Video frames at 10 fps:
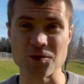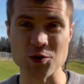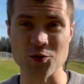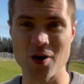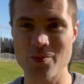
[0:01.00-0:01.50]

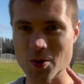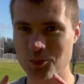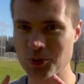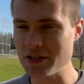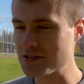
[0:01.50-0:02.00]
you about
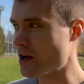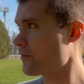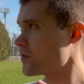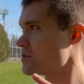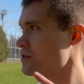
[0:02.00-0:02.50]
police
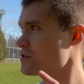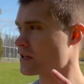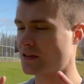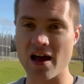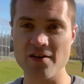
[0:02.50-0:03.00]
officers
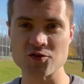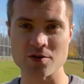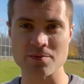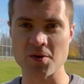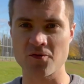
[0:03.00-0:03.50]
live
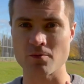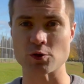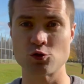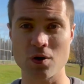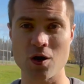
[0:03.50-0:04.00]
streaming from a
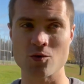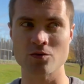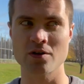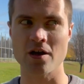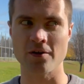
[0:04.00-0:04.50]

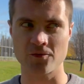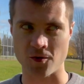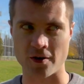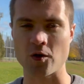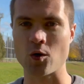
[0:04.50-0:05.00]
drone in
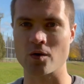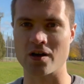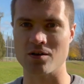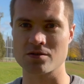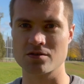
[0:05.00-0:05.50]
front of a
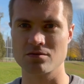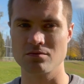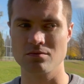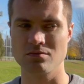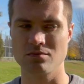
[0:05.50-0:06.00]
courthouse.
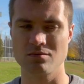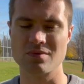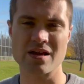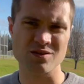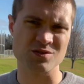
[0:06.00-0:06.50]

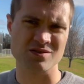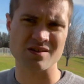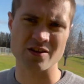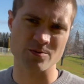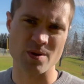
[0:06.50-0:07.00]
And there's
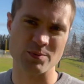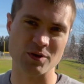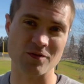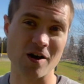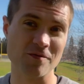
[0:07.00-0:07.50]
other people
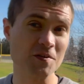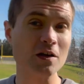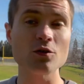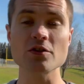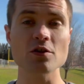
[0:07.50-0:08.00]
involved,
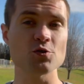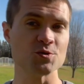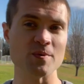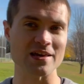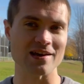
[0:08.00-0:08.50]
including the news
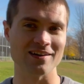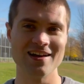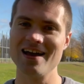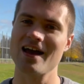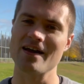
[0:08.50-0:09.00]
media.
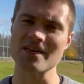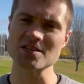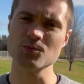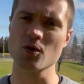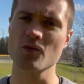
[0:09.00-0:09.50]
And that's
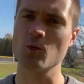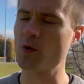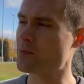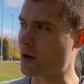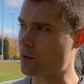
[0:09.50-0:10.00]
more of
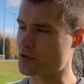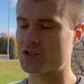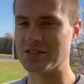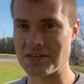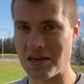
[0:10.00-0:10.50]
where my
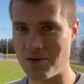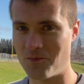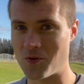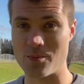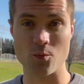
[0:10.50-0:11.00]
questions came
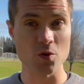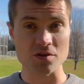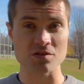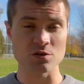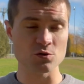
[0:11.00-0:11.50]
from,
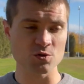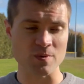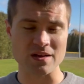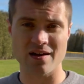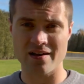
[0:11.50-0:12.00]
was the news
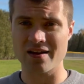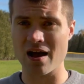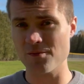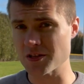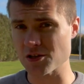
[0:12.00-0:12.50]
media. I had a
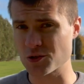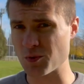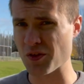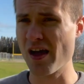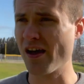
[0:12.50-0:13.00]
conversation
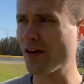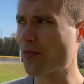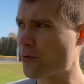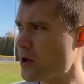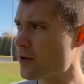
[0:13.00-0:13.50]
with
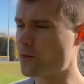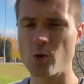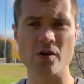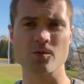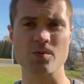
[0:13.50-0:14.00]
3 or
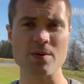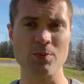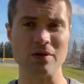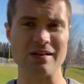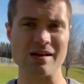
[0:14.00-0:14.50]
4 other
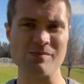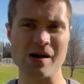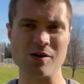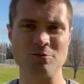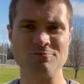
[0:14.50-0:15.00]
people
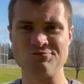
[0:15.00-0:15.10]
about